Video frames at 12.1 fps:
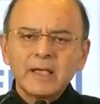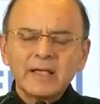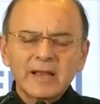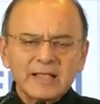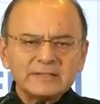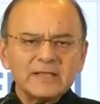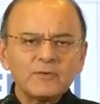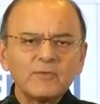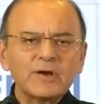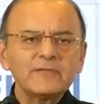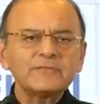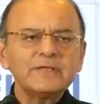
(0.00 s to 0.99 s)
And I think
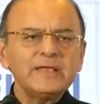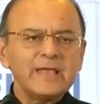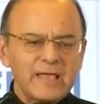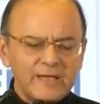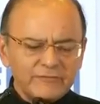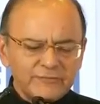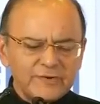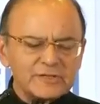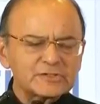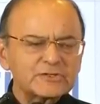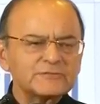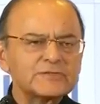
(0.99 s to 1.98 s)
one of the
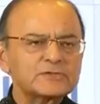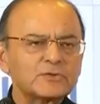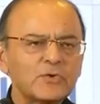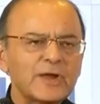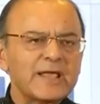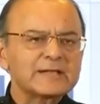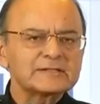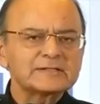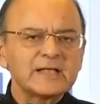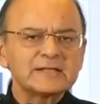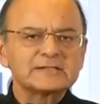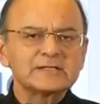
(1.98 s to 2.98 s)
efforts of this whole
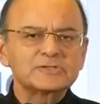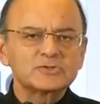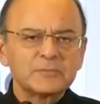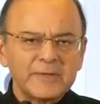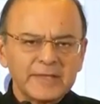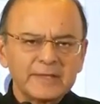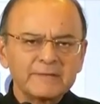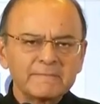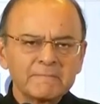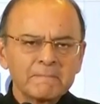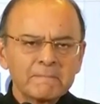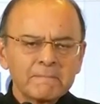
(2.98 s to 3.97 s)
exercise has to be
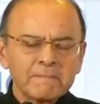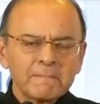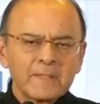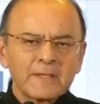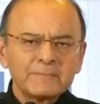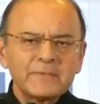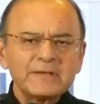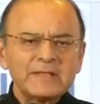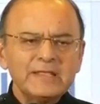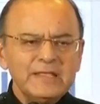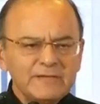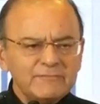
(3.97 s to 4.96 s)
that
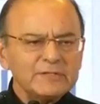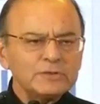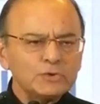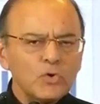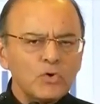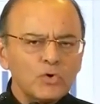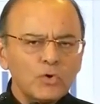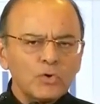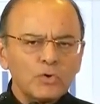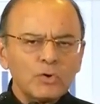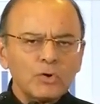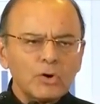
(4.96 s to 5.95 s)
even though
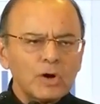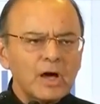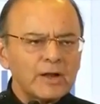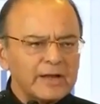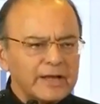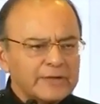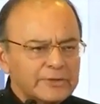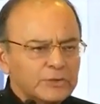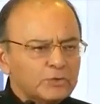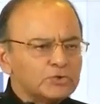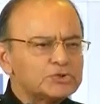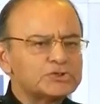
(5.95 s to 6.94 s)
a
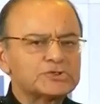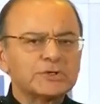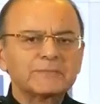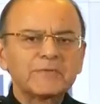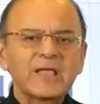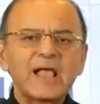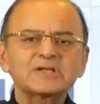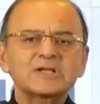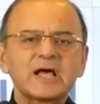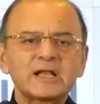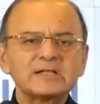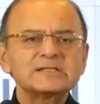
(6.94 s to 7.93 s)
reduced cash
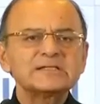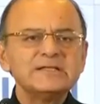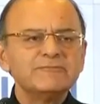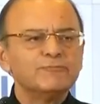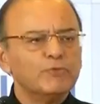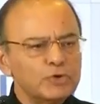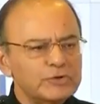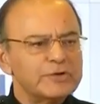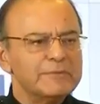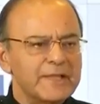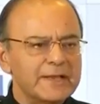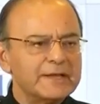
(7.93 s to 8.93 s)
currency would
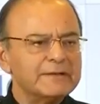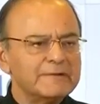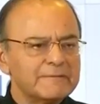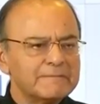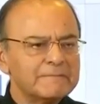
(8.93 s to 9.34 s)
remain,